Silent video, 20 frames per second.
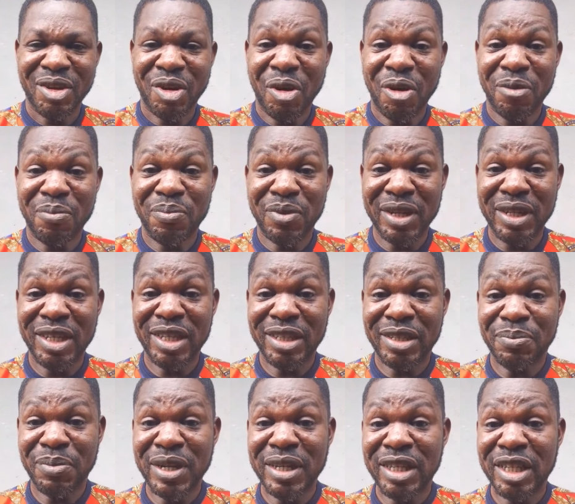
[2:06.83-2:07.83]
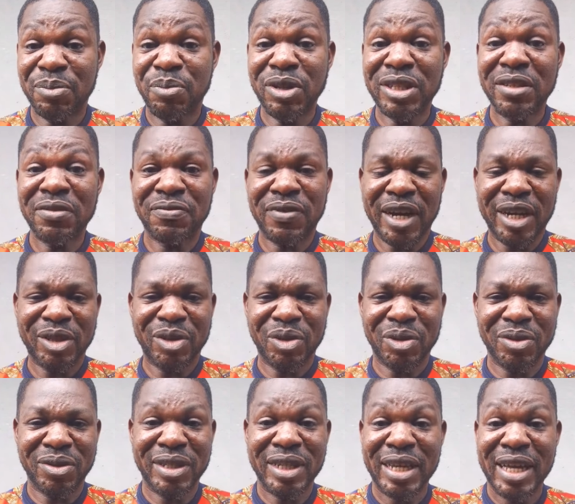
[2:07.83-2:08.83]
or predisposing
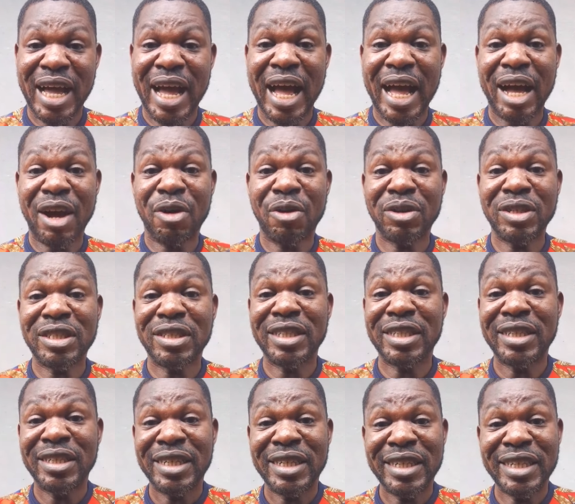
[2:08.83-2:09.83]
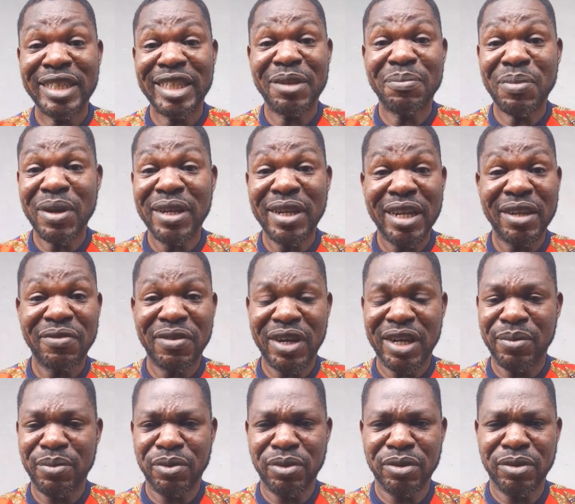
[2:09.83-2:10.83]
factors are all independent
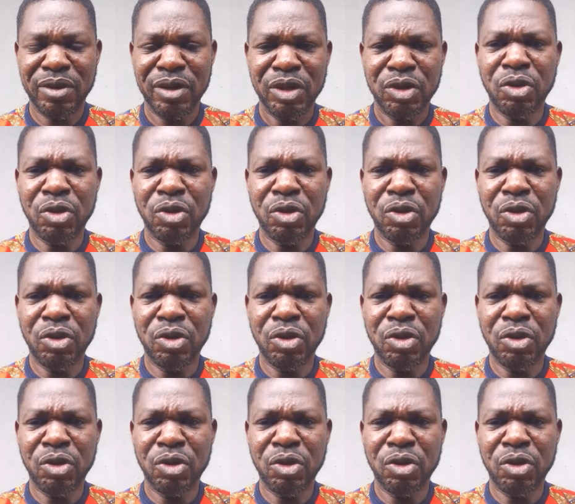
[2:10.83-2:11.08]
variables.